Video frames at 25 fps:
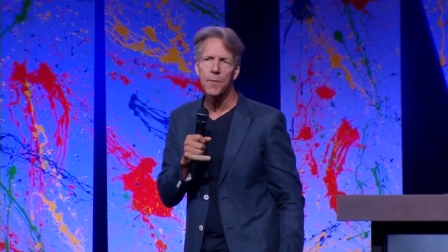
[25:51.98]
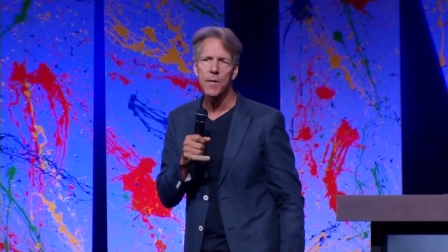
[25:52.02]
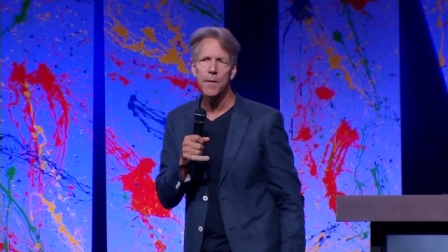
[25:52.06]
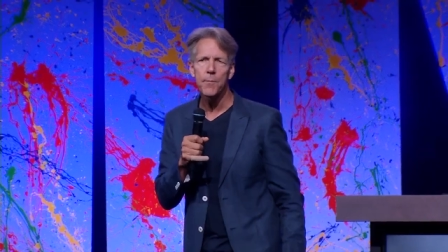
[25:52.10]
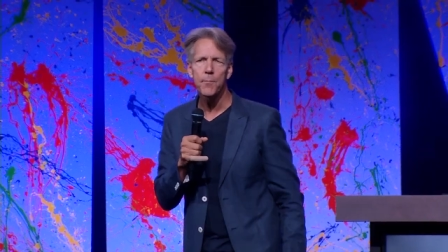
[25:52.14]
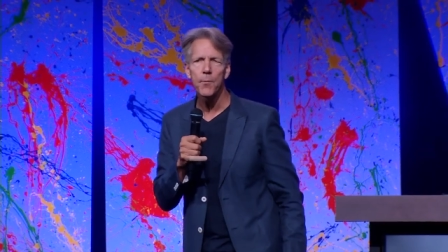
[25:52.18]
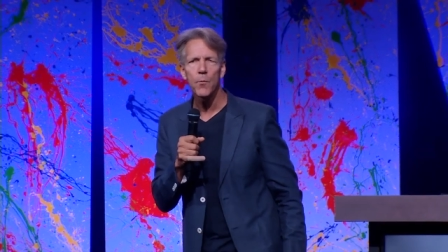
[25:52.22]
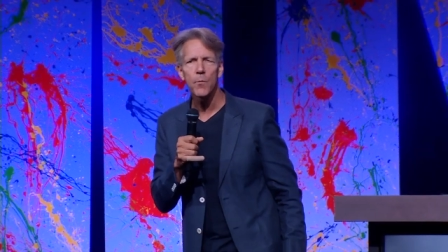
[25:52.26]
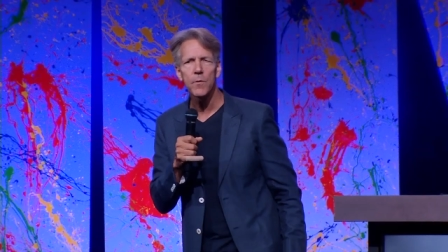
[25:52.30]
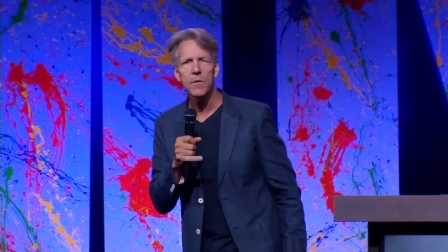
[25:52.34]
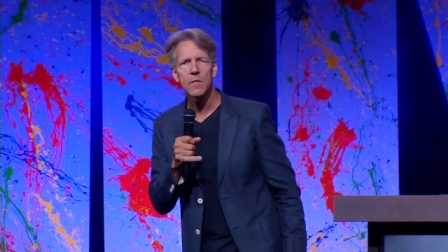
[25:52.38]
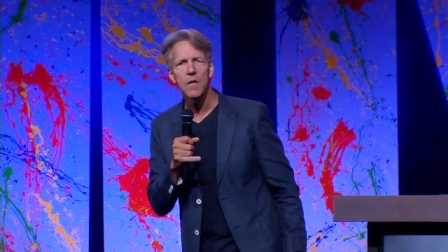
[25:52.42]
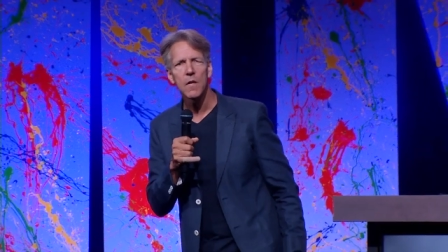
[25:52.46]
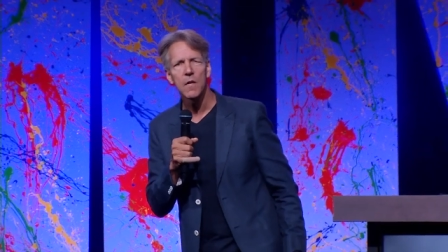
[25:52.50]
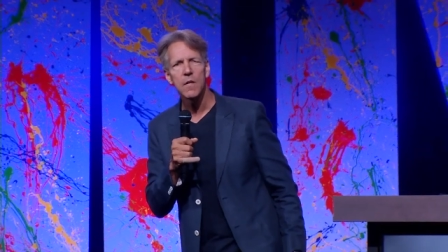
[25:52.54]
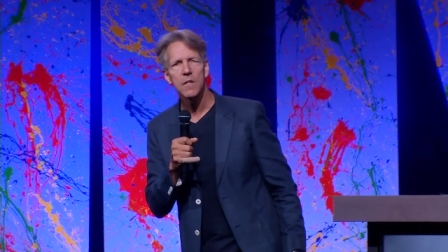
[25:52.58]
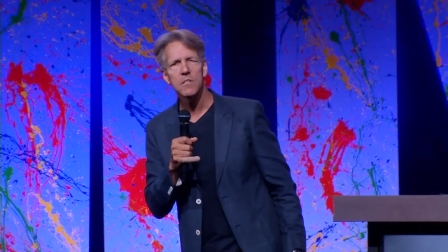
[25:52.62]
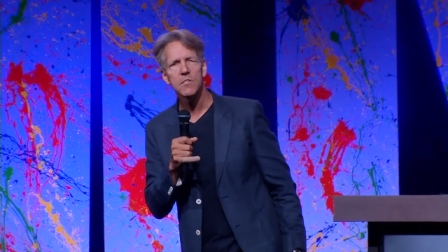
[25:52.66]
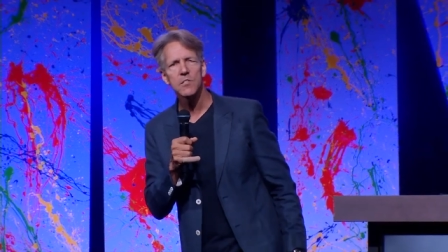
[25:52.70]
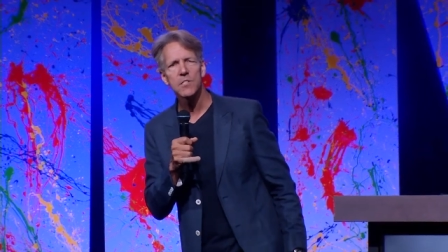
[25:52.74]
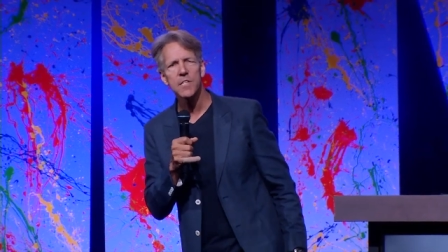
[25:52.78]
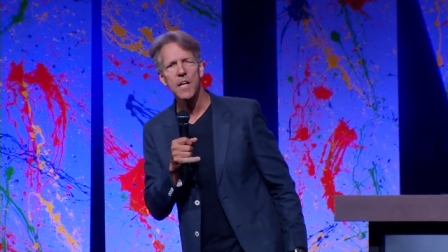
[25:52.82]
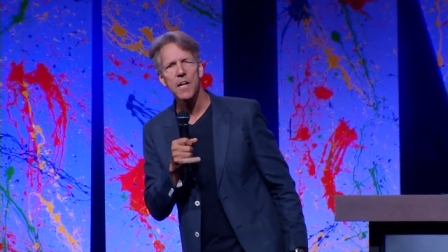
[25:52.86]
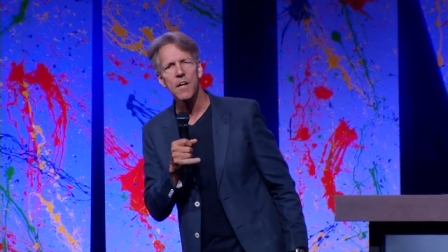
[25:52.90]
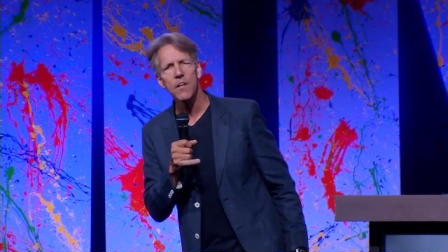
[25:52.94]
people would
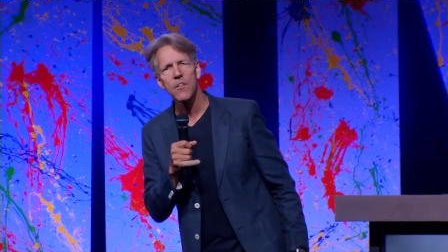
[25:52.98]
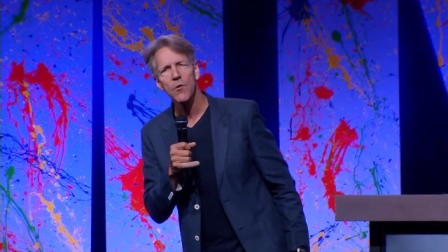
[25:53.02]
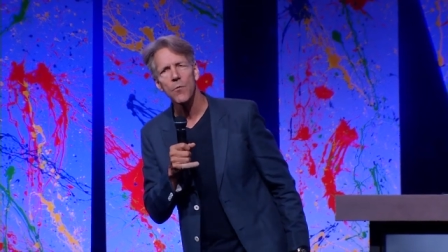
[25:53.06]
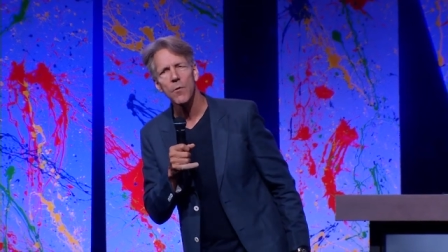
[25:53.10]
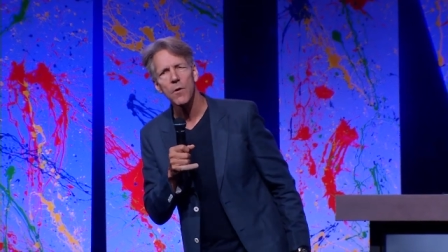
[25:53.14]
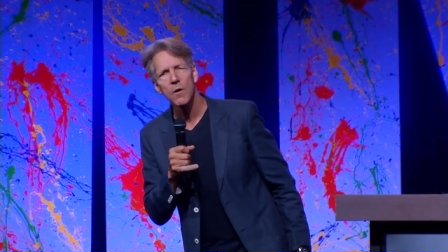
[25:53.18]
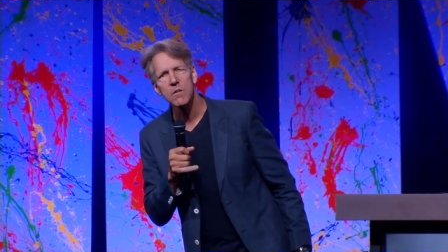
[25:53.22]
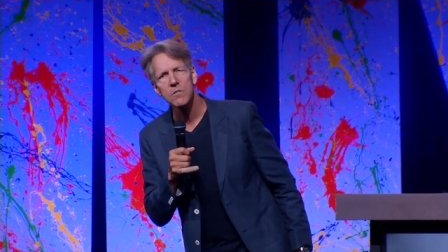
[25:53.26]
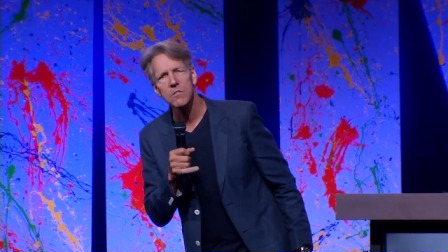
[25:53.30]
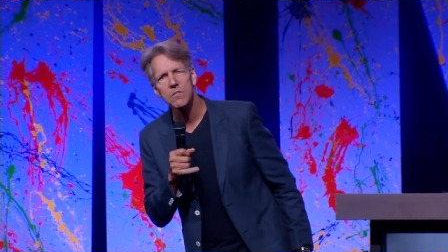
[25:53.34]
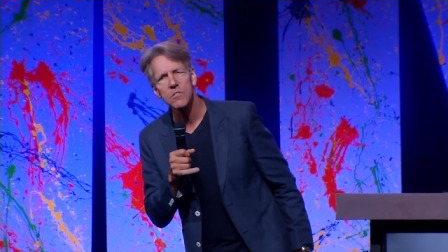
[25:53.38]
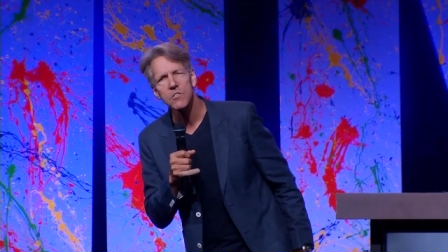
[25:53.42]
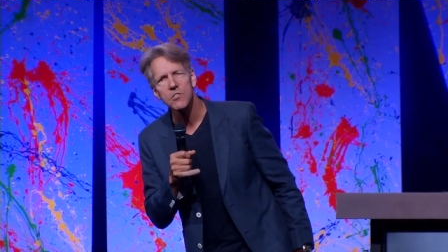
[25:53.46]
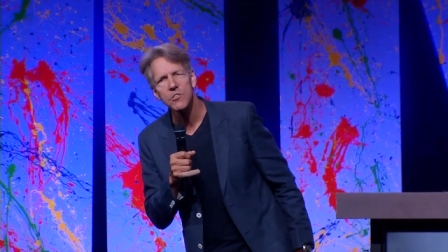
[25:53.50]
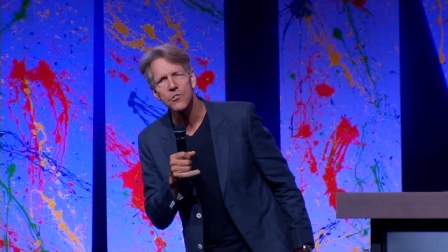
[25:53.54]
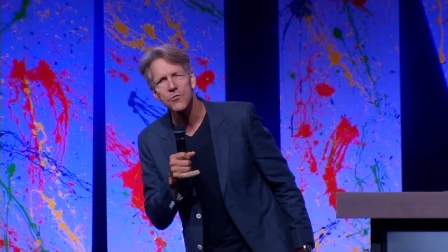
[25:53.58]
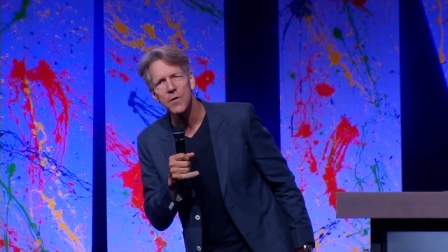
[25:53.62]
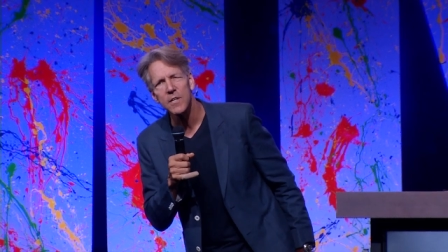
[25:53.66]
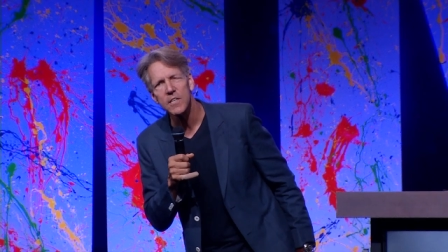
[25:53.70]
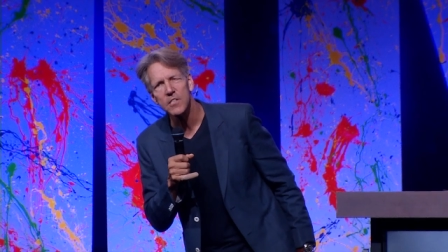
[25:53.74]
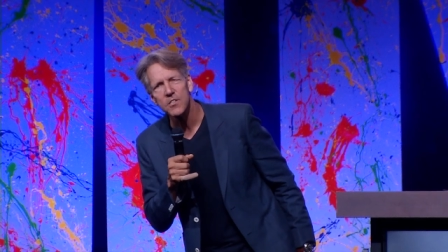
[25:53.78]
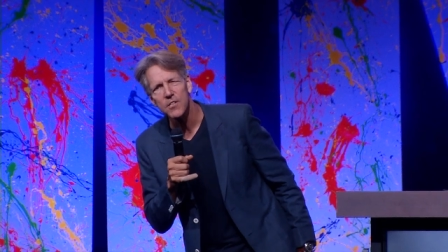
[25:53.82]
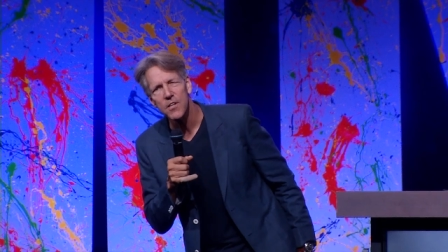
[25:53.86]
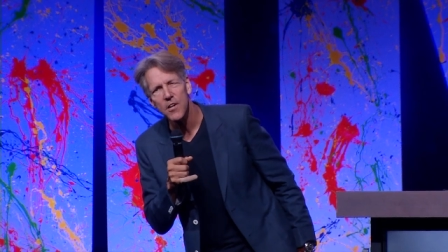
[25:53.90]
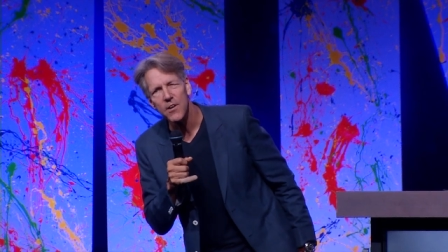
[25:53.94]
stand on the walls and
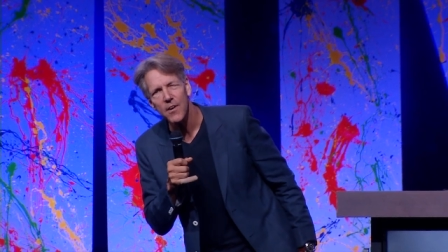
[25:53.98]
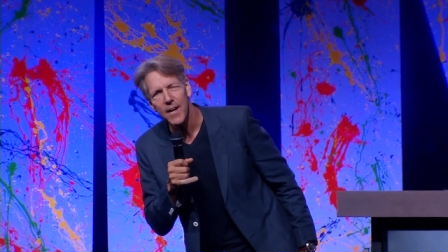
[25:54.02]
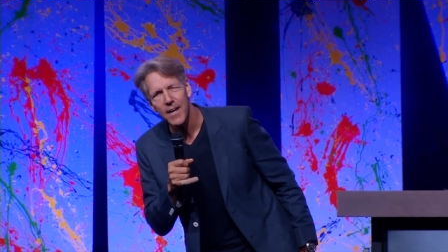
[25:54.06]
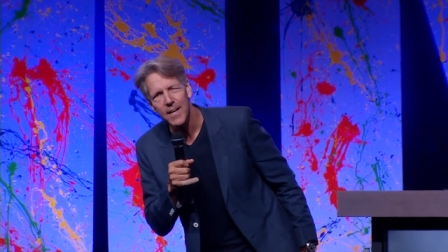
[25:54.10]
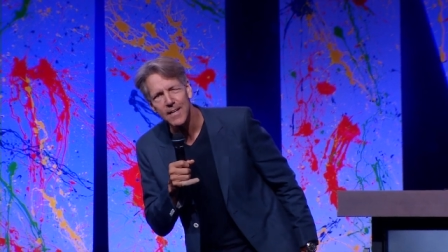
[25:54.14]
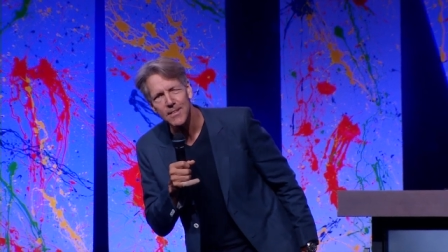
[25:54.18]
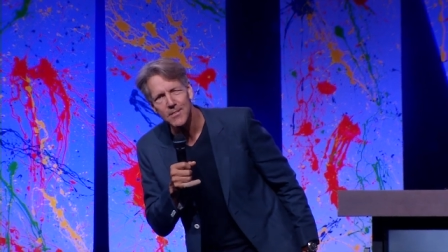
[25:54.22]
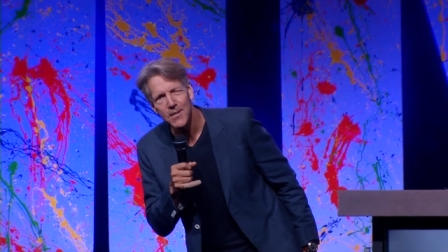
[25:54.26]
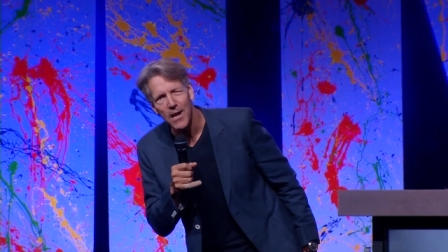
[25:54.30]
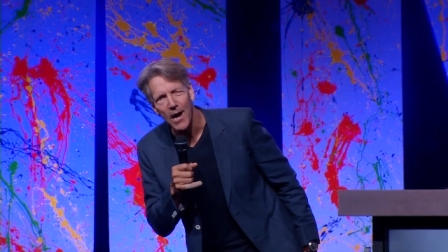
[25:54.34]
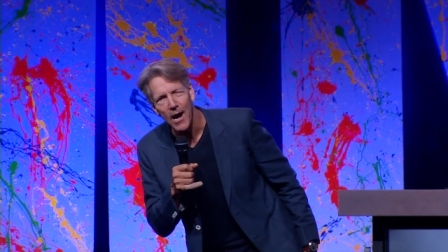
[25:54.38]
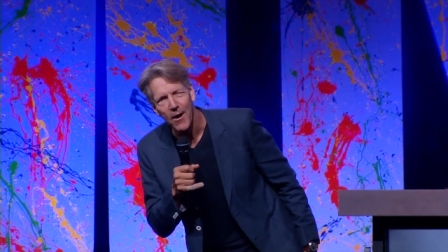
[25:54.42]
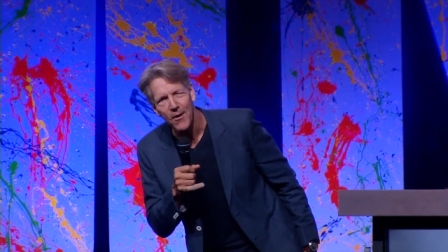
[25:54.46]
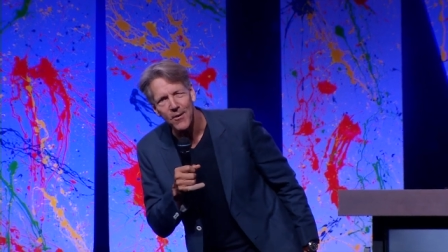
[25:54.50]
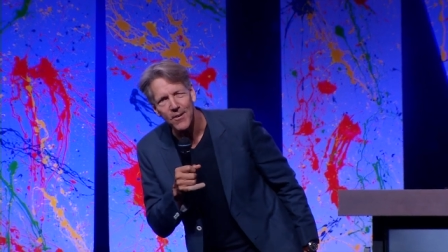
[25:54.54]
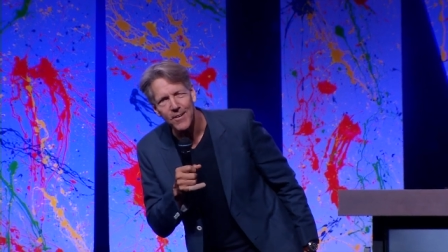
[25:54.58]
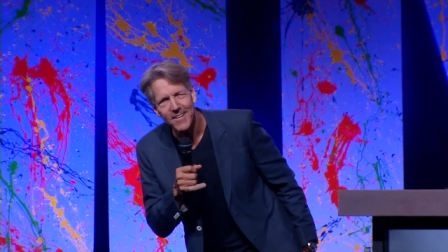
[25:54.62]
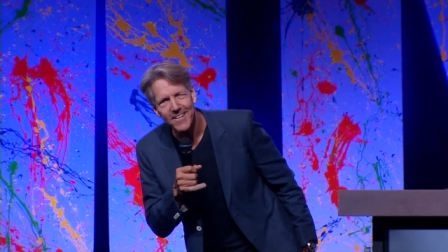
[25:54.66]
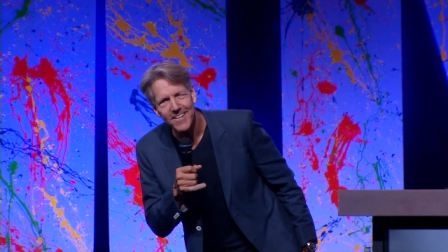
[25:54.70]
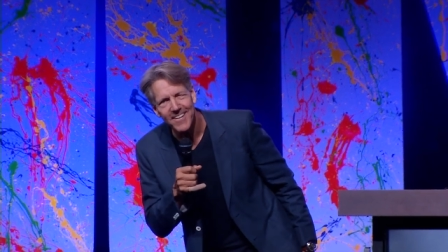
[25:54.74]
stretch their heads out